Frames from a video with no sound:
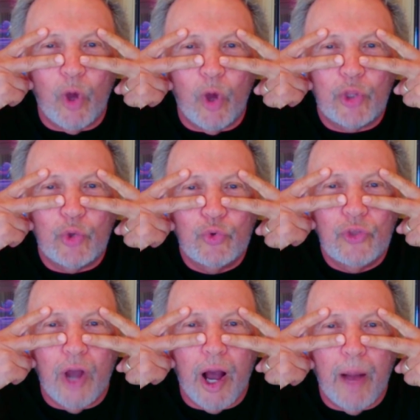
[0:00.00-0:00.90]
What are you,
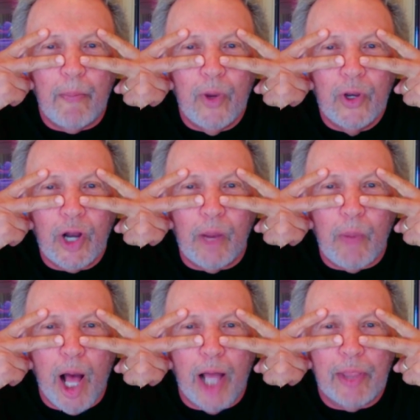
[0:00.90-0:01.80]
dumb? Come
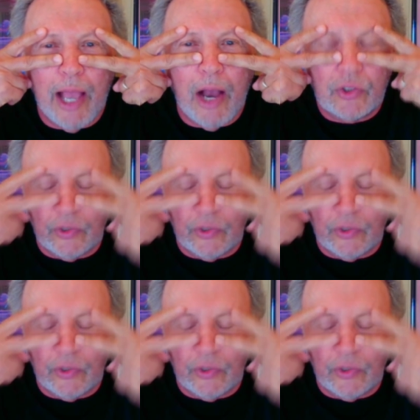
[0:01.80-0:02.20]
on now.